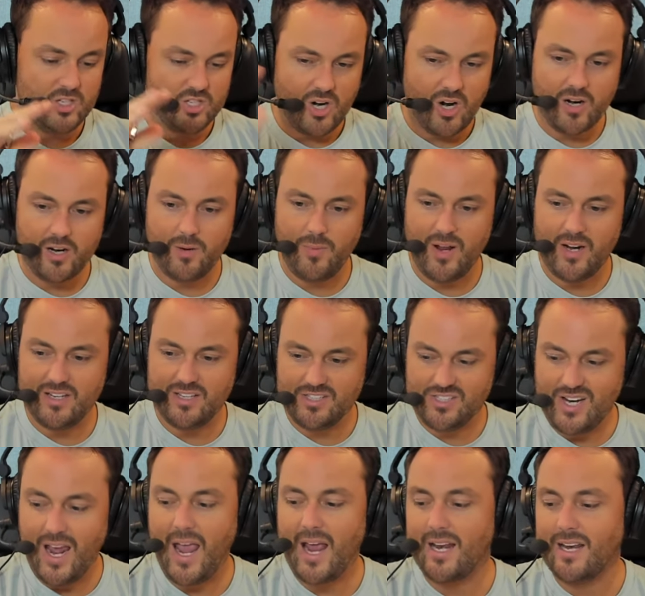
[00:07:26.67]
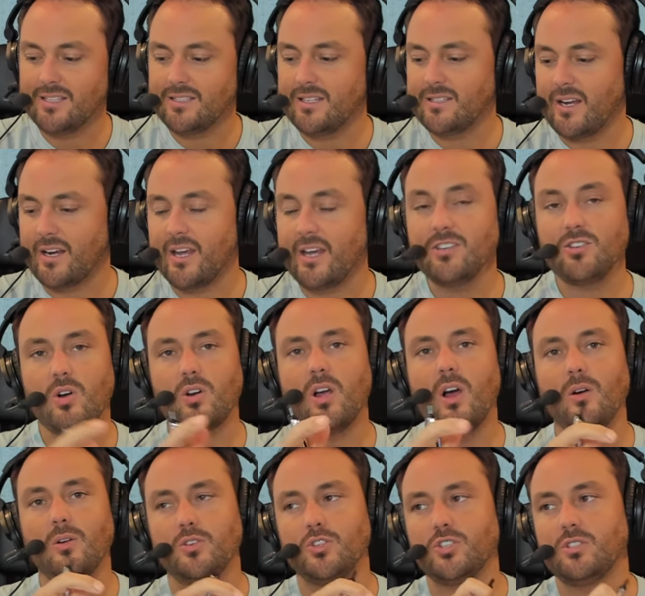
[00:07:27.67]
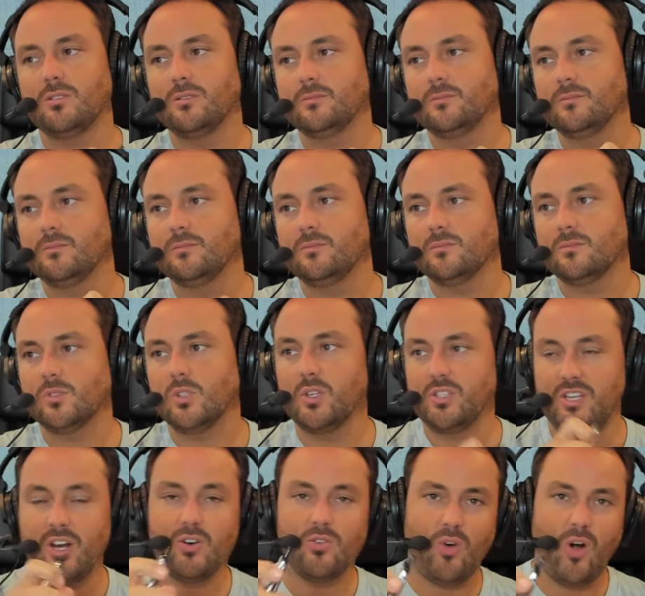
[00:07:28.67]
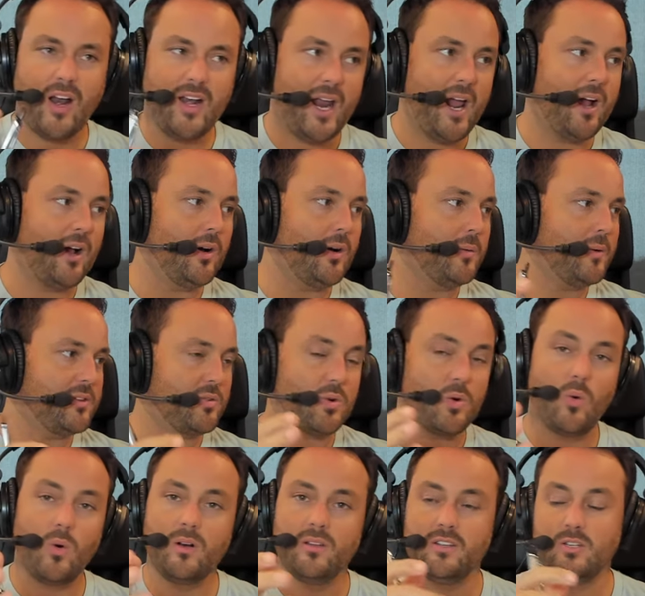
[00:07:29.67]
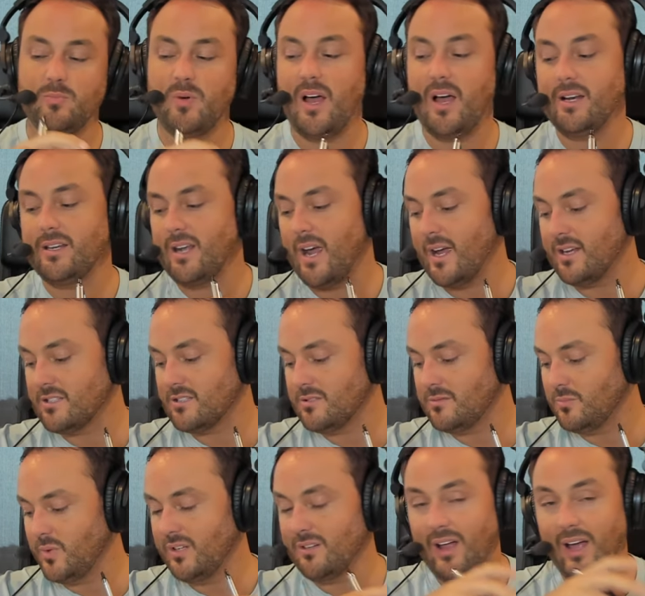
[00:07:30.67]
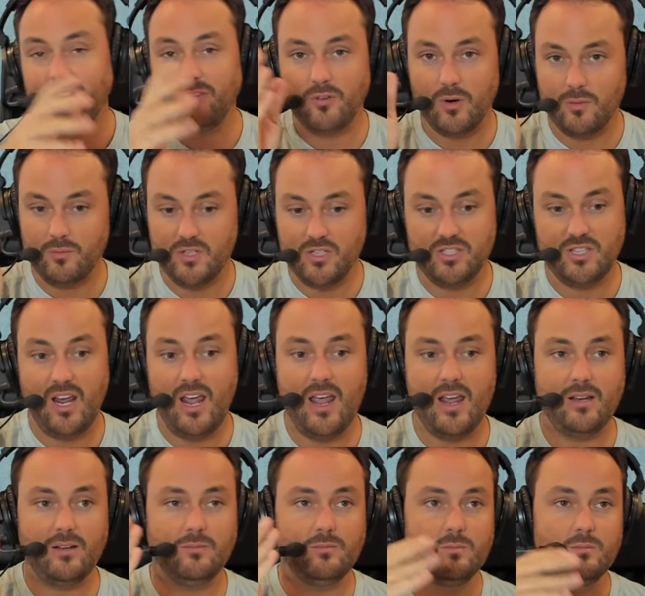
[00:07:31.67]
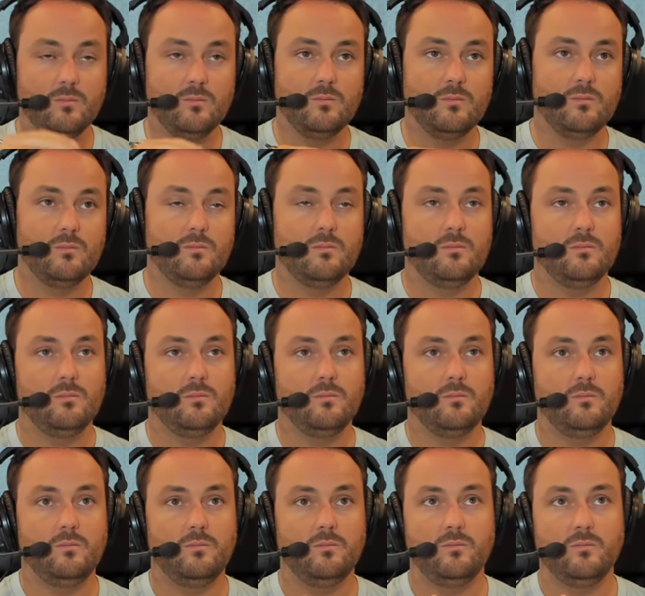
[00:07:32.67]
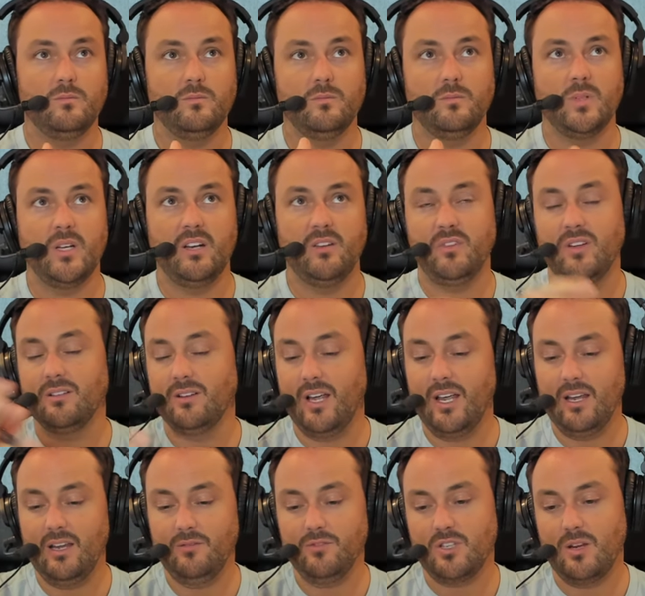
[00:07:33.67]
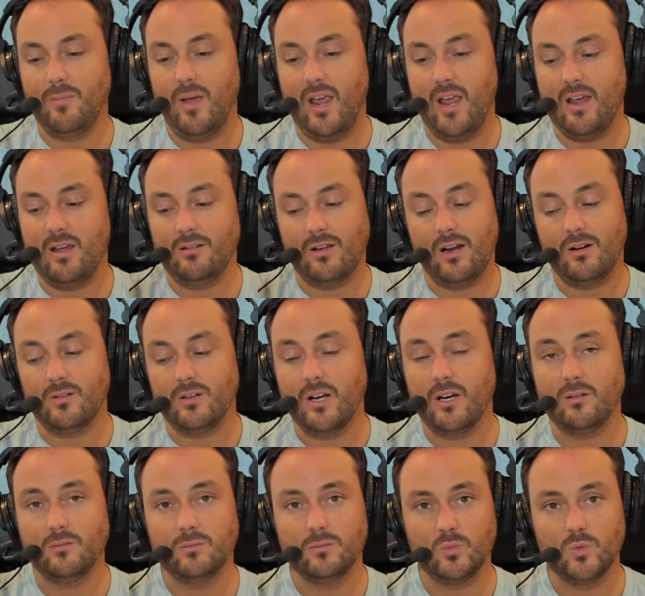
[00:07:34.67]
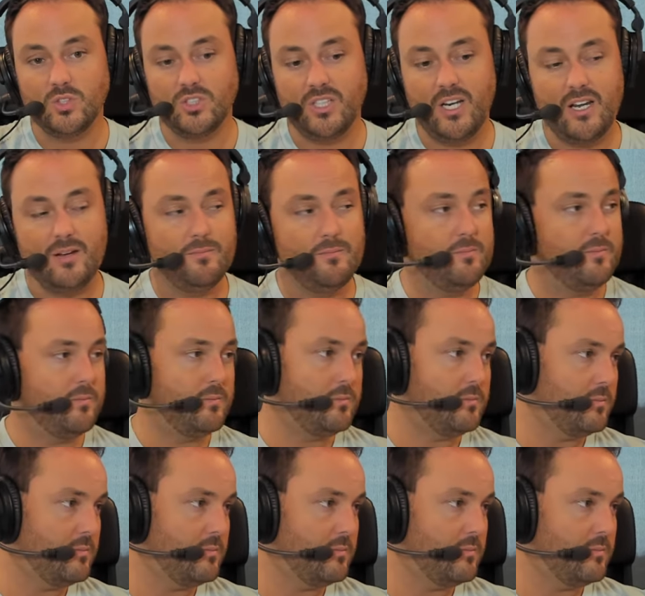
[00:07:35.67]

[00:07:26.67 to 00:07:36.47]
He's talking about his status. He's like, he's our coach. Well, he's here right now at the recording of this podcast. We'd like for him to stay. But if he leaves, he may. I don't know. We'll see.